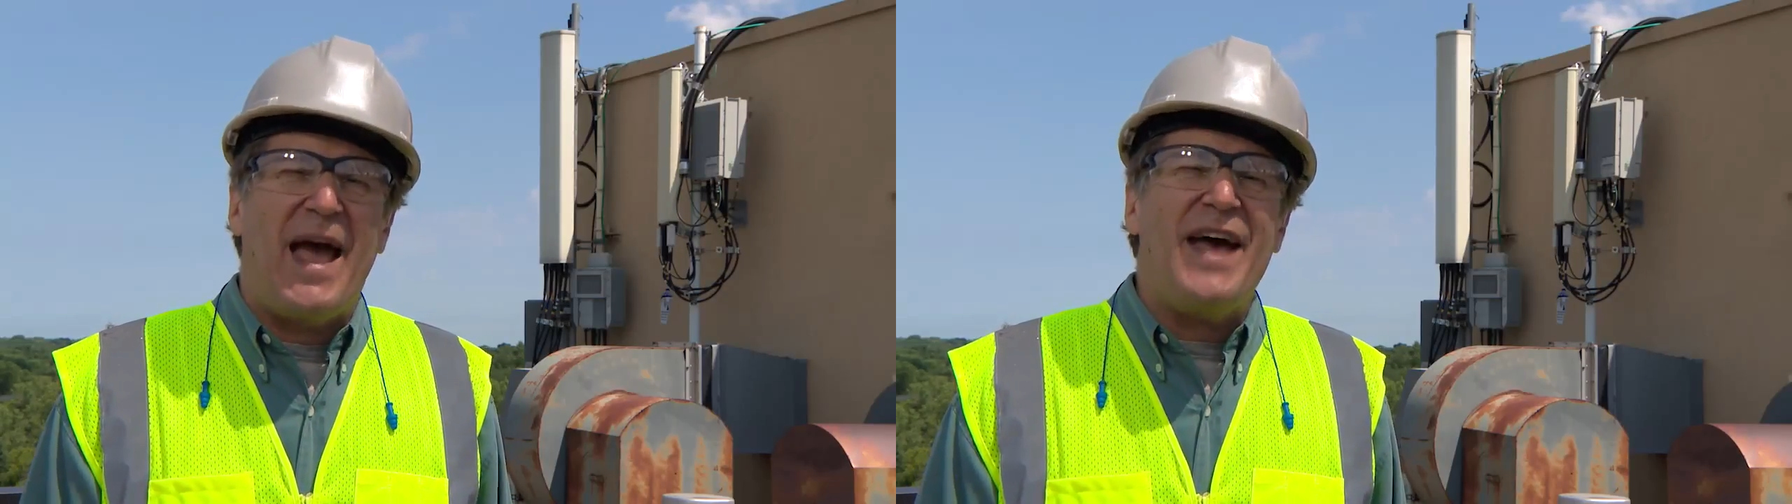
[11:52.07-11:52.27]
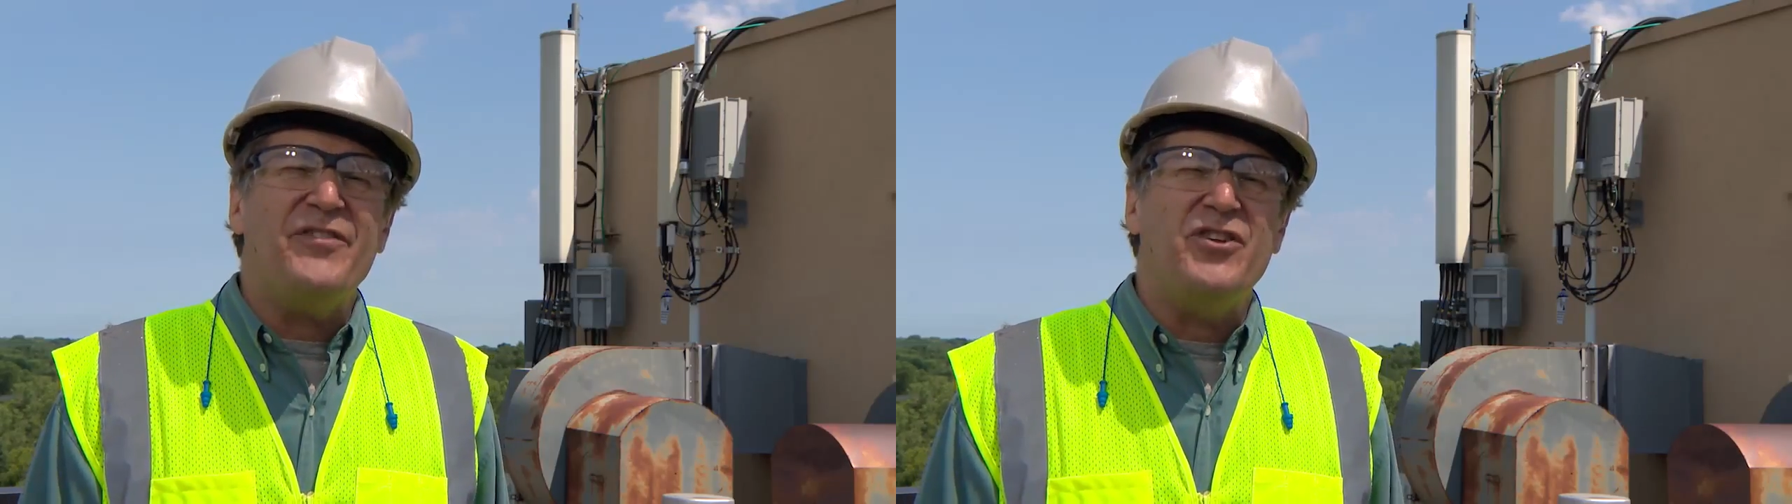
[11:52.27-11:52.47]

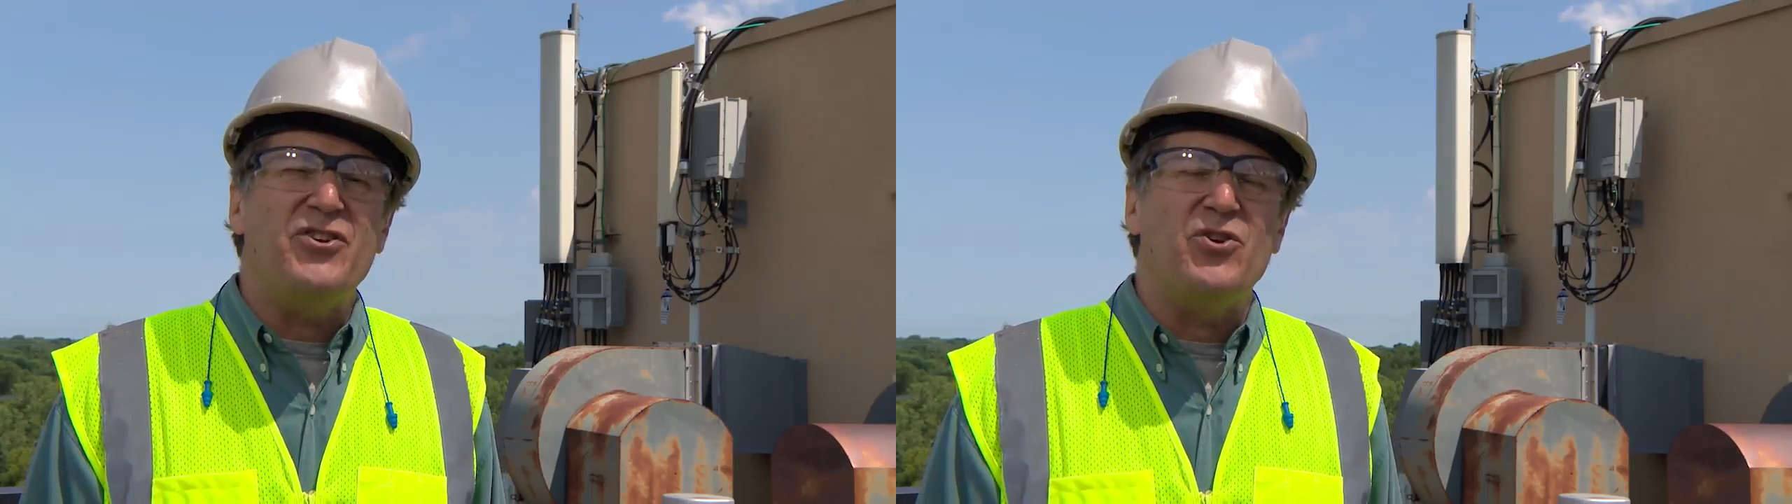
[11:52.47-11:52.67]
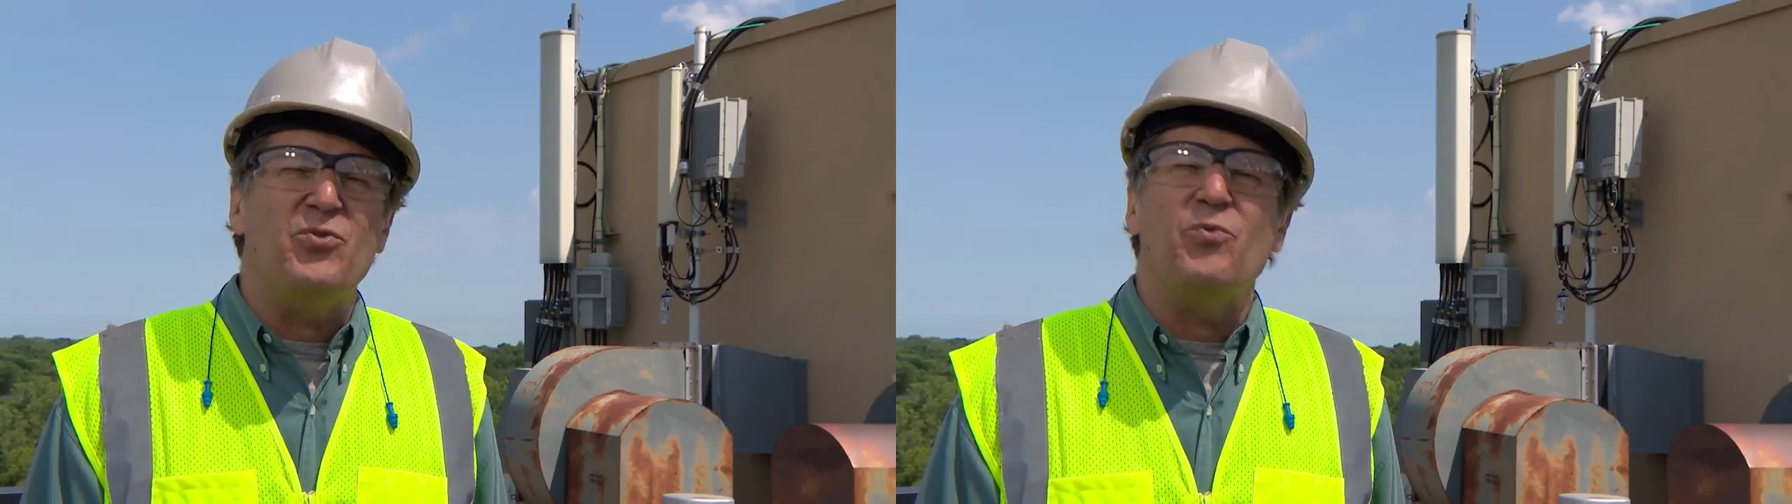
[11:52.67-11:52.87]
has to
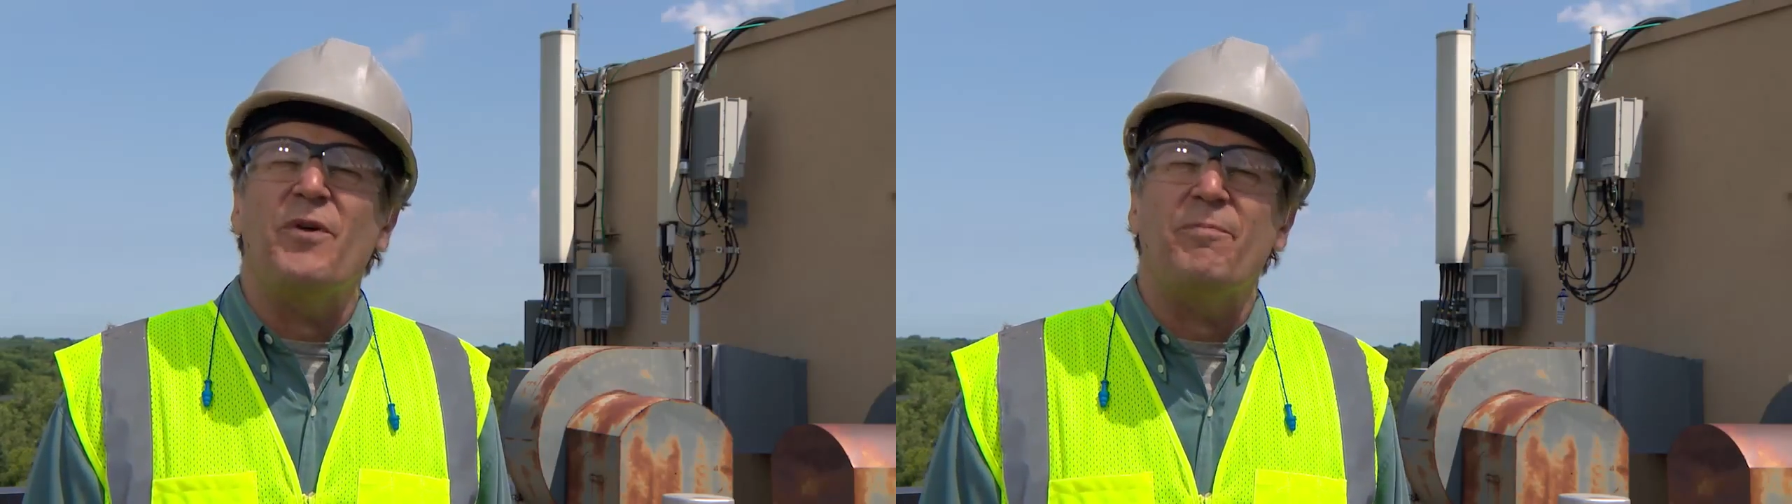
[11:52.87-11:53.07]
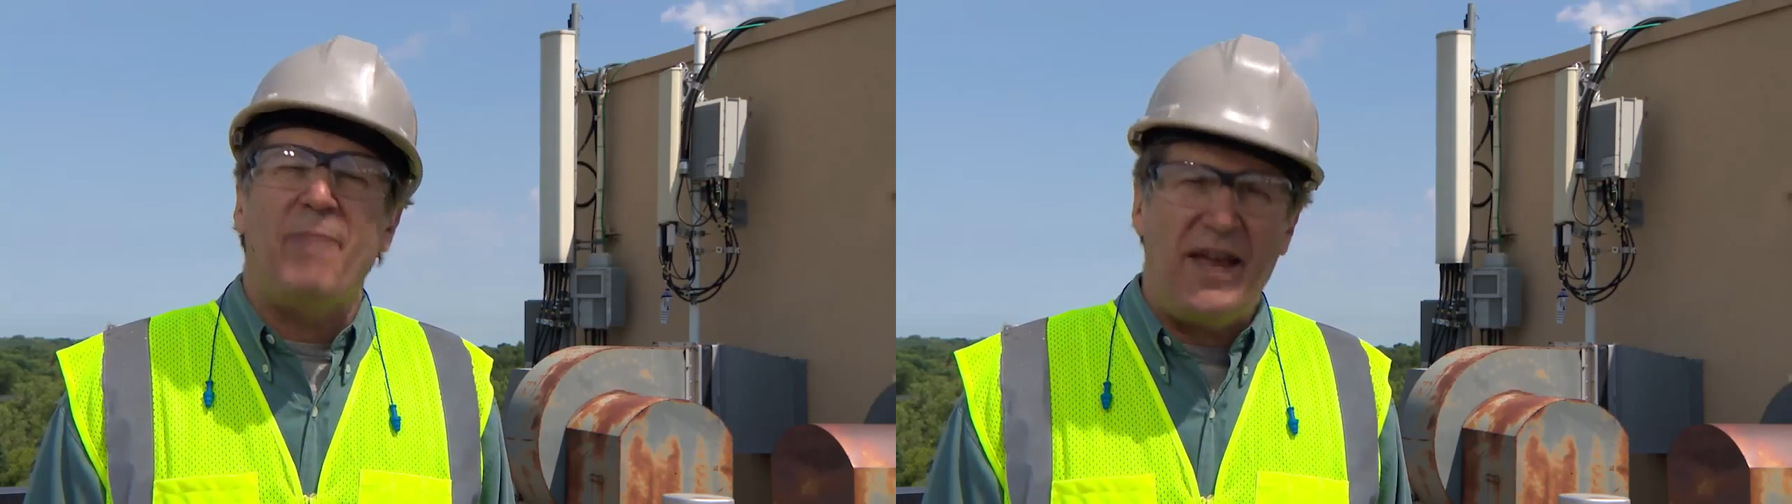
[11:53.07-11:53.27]
do
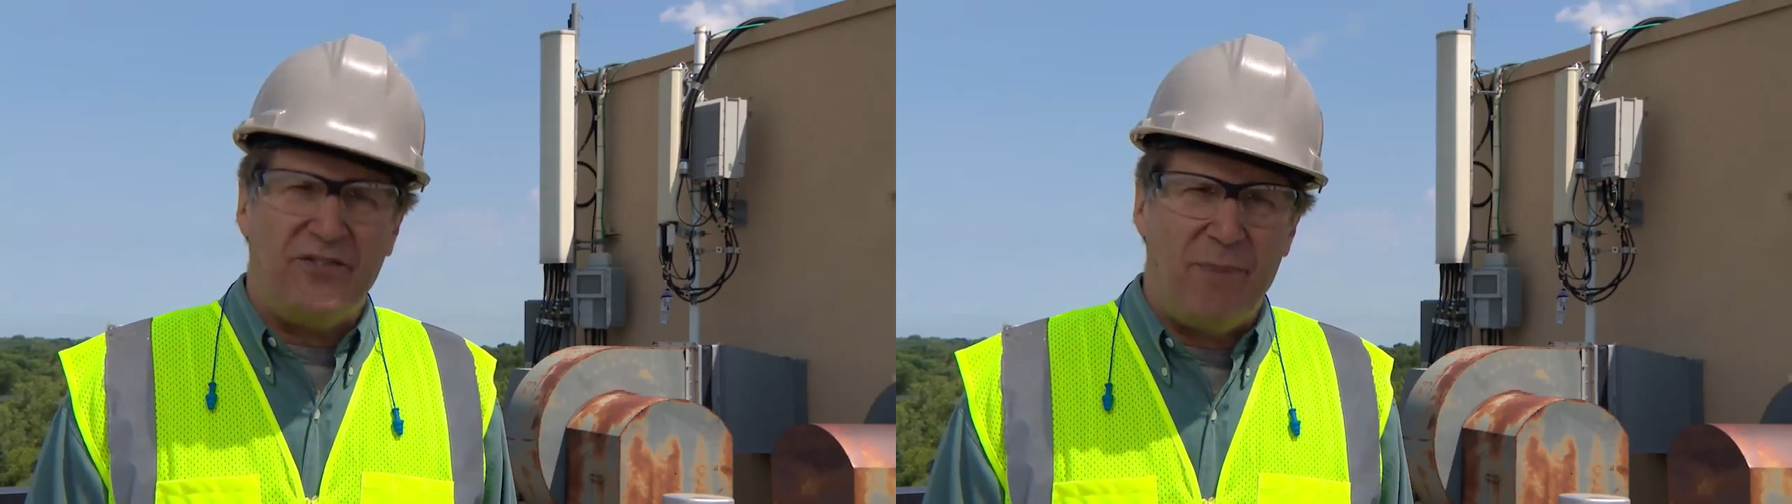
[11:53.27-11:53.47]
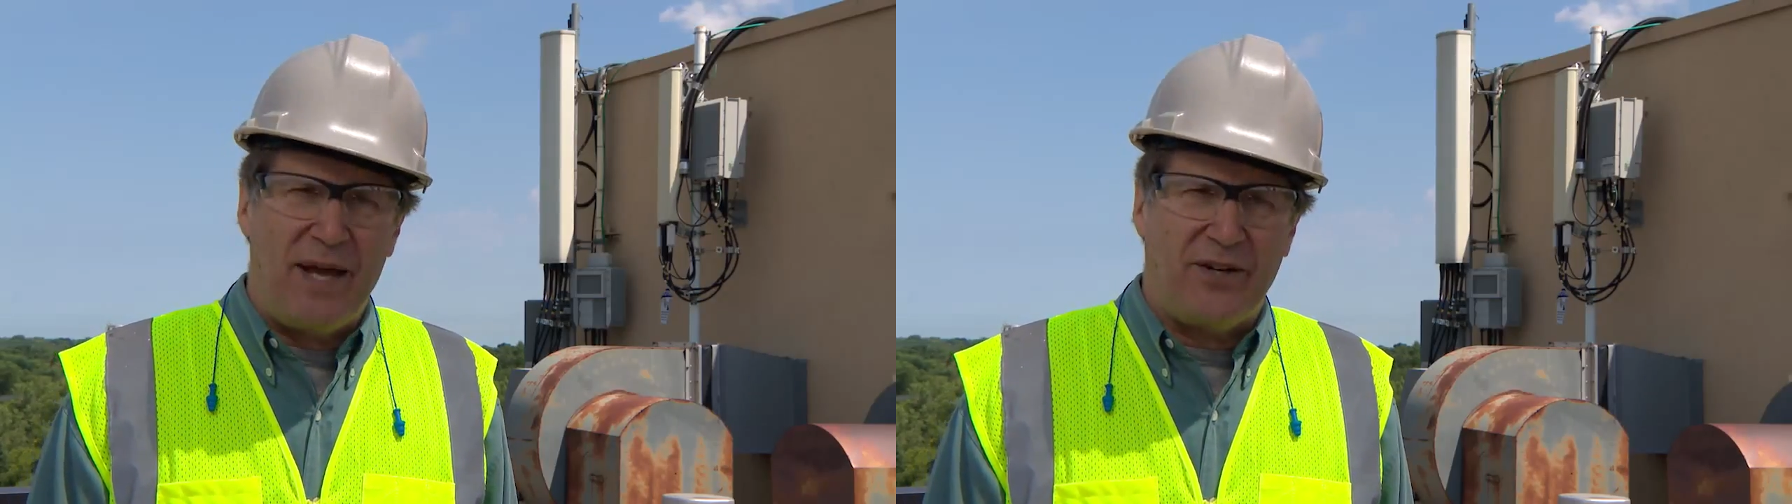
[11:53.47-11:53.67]
with
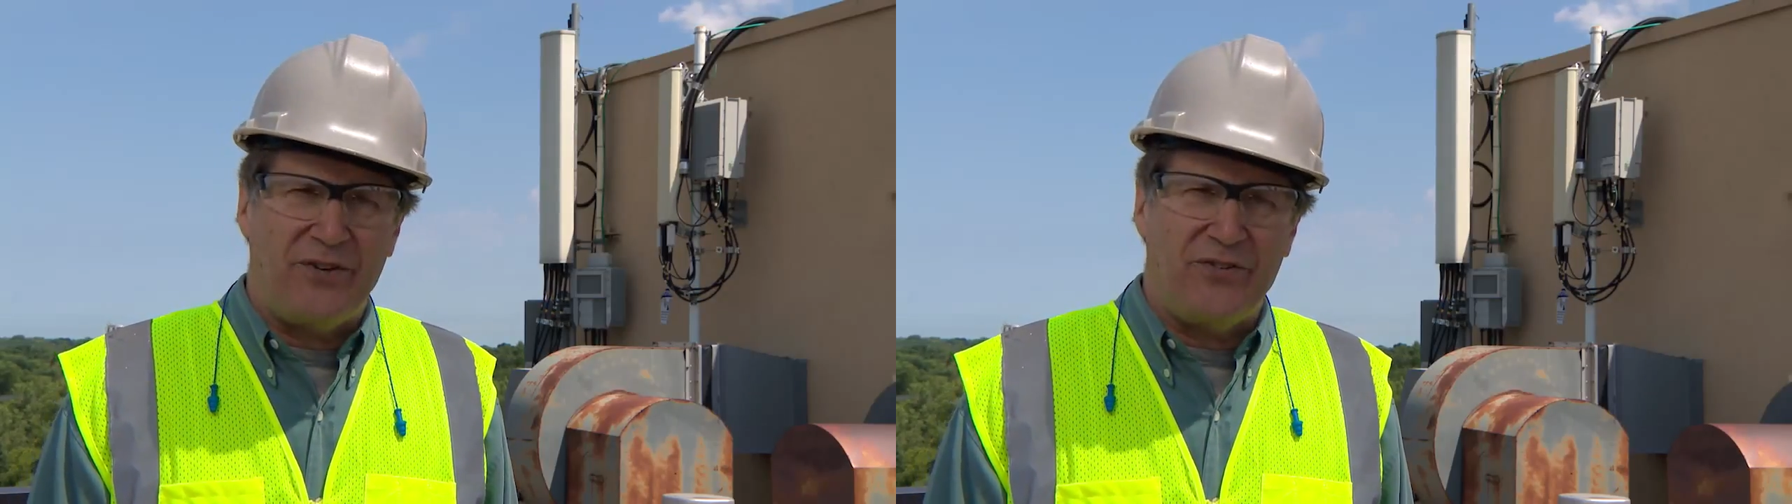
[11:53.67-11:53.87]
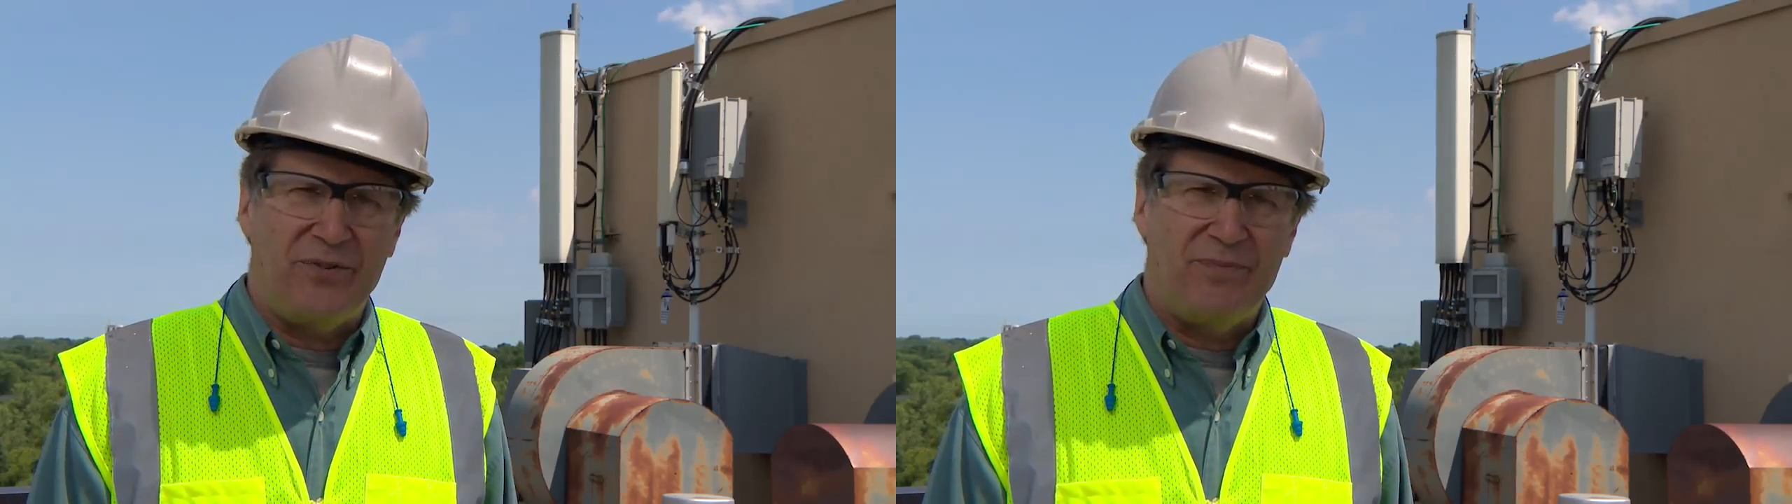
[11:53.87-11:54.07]
pacemakers.